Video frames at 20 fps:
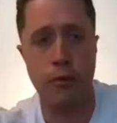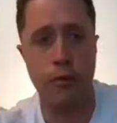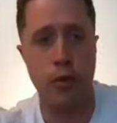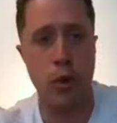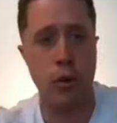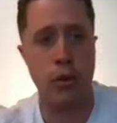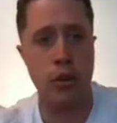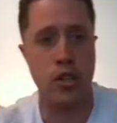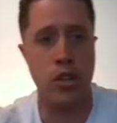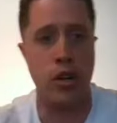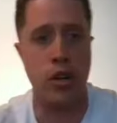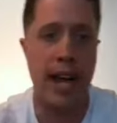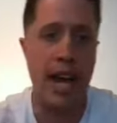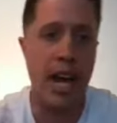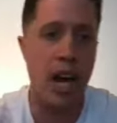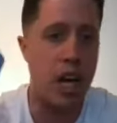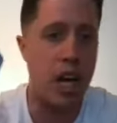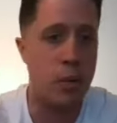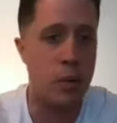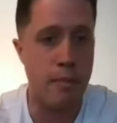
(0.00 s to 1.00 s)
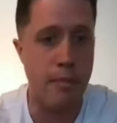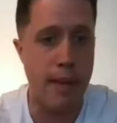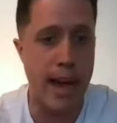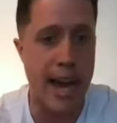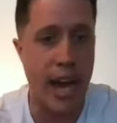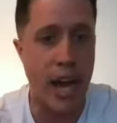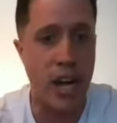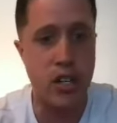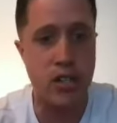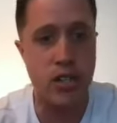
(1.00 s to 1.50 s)
focused on how can we
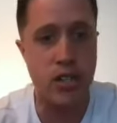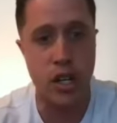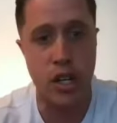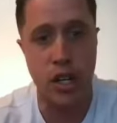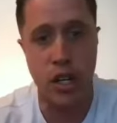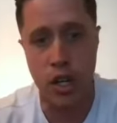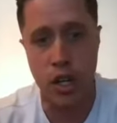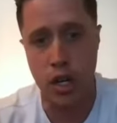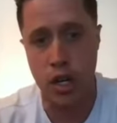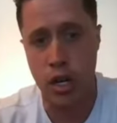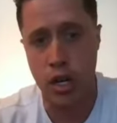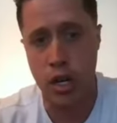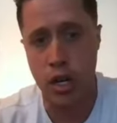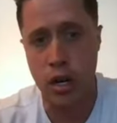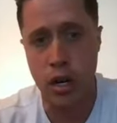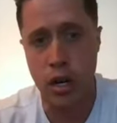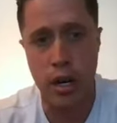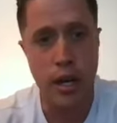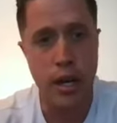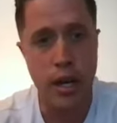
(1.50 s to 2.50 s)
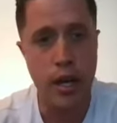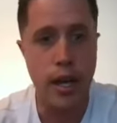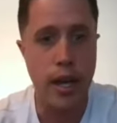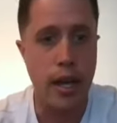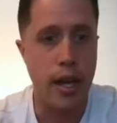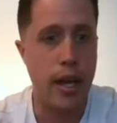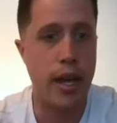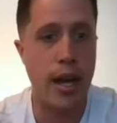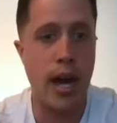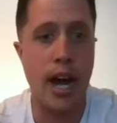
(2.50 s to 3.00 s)
manage and secure
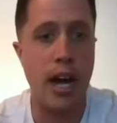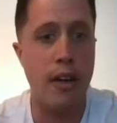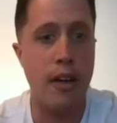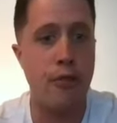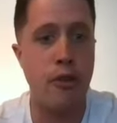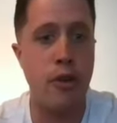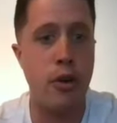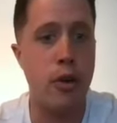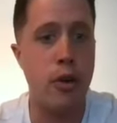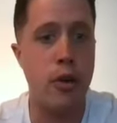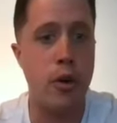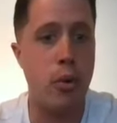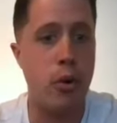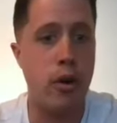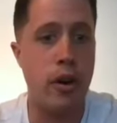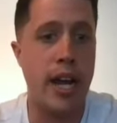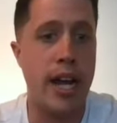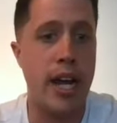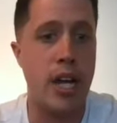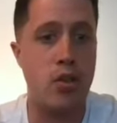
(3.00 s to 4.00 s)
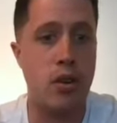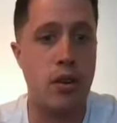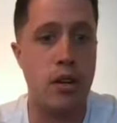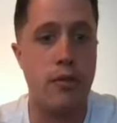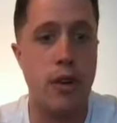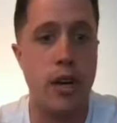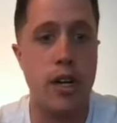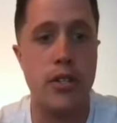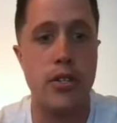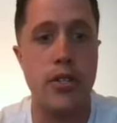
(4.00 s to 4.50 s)
an iPhone or an Android
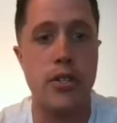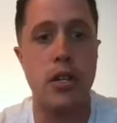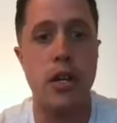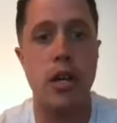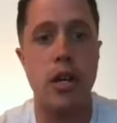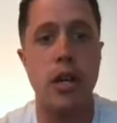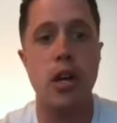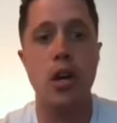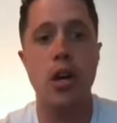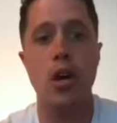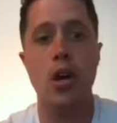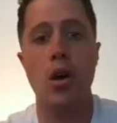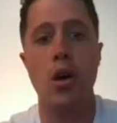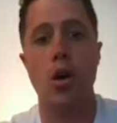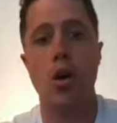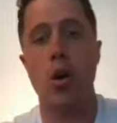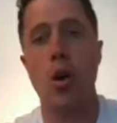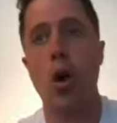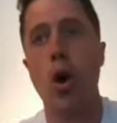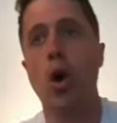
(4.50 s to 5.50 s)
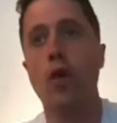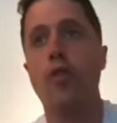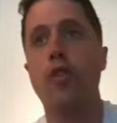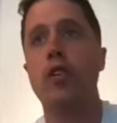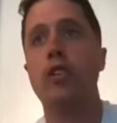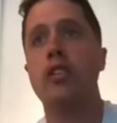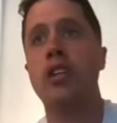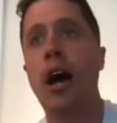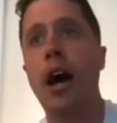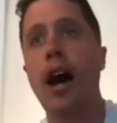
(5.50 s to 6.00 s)
device.
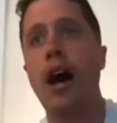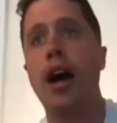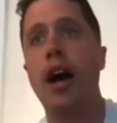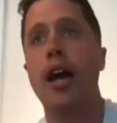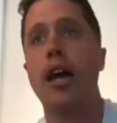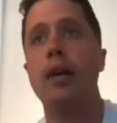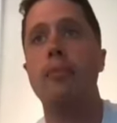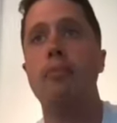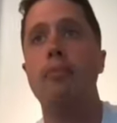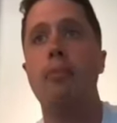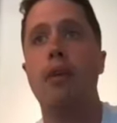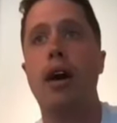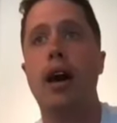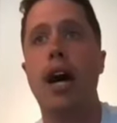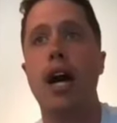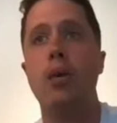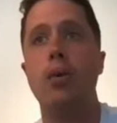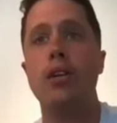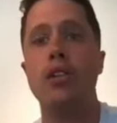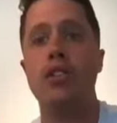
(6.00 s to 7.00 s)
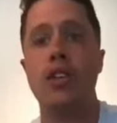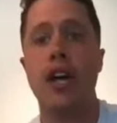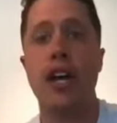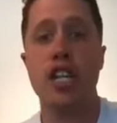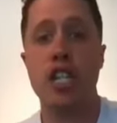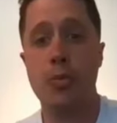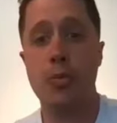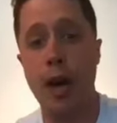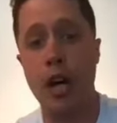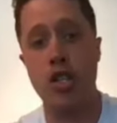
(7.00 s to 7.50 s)
Over time, I would say,
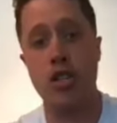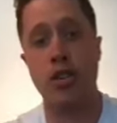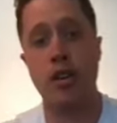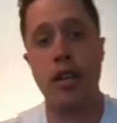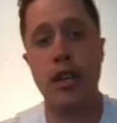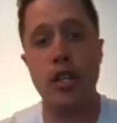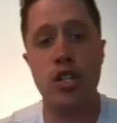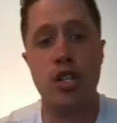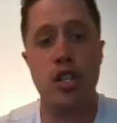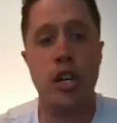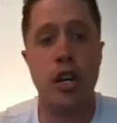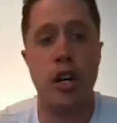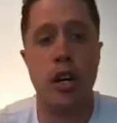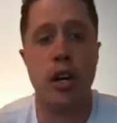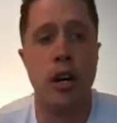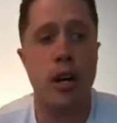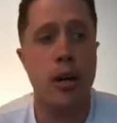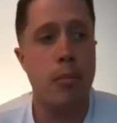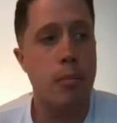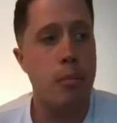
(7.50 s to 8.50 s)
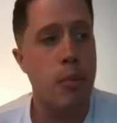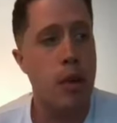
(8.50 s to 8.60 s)
especially this year,